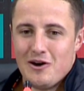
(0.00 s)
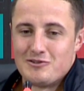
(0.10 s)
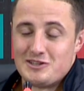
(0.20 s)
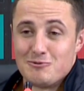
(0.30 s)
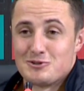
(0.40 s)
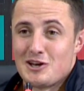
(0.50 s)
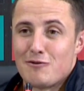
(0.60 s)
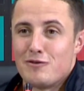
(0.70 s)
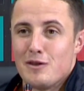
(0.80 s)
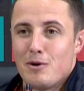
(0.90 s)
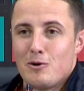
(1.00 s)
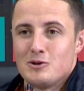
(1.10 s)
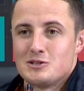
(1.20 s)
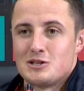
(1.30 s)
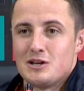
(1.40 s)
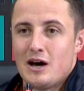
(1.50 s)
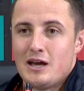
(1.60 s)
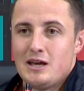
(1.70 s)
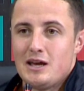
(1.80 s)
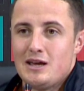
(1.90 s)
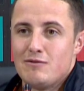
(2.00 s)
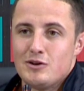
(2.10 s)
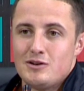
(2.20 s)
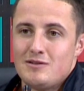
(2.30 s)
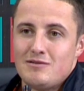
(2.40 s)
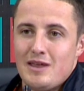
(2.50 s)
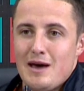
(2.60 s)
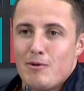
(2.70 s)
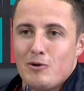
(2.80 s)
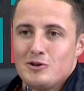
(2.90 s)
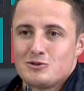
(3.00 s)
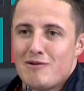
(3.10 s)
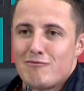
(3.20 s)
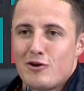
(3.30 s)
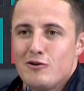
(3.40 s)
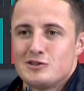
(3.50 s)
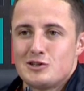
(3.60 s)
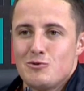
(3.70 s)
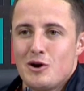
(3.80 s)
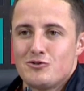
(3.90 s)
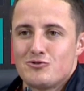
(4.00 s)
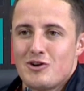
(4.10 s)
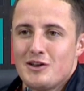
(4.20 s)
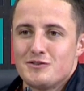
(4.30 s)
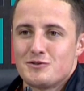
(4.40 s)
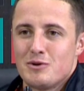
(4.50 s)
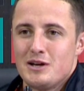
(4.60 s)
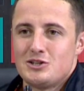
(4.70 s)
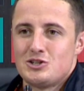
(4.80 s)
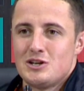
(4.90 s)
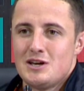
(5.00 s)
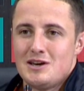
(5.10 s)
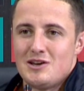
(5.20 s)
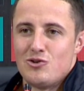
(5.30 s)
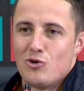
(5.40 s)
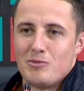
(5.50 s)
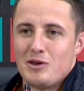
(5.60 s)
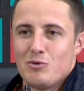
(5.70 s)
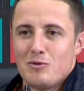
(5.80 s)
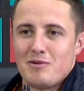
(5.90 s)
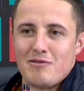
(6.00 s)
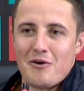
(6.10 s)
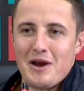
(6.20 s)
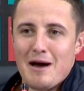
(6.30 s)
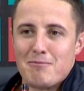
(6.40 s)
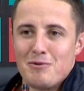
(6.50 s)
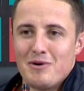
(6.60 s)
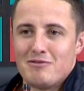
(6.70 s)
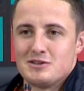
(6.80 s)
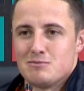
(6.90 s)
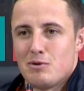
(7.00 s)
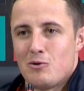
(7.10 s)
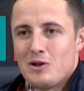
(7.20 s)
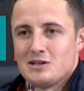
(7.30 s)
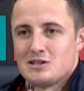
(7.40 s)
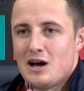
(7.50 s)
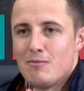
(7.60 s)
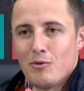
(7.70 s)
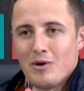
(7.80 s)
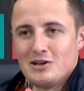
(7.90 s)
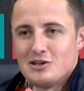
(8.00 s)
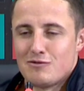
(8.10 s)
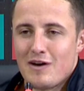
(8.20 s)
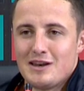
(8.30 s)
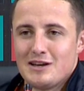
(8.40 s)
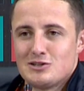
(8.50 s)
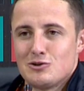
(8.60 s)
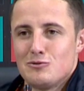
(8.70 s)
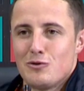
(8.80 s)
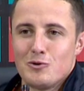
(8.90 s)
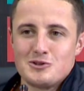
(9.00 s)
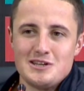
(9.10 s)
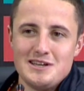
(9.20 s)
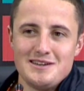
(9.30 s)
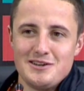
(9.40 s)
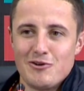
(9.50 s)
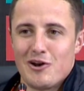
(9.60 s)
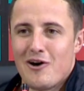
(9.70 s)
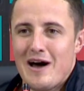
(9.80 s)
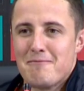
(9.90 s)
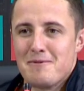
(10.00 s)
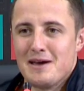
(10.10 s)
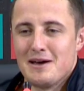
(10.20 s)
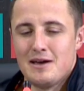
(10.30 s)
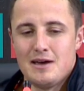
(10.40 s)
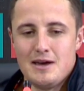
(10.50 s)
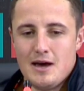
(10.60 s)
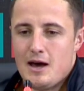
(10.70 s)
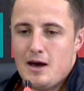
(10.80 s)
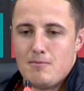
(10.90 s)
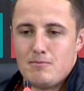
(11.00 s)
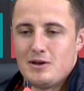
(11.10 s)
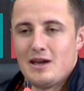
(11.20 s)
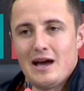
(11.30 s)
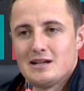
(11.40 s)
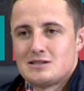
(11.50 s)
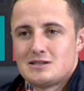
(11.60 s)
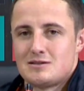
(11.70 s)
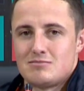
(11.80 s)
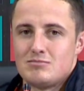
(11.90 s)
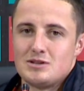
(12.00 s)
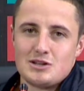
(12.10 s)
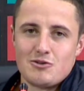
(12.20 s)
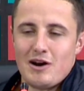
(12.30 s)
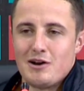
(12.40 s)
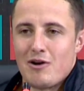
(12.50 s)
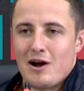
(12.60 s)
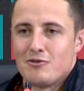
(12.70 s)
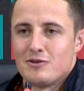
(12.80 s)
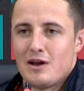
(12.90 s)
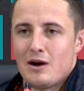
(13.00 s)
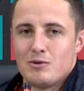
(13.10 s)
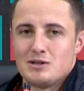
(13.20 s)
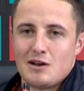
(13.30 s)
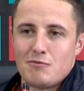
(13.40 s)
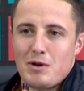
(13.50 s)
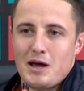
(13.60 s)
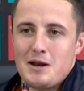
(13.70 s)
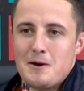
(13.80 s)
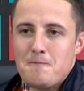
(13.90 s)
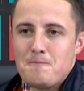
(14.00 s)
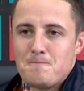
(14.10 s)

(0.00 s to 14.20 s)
Obviously, it was tough for the bowlers tonight. Even their bowlers went for over 200 runs, which normally you wouldn't be very happy with as a bowling side, but when you're defending 240, you're a lot happier. But yeah, it's a great ground, and I always love playing here.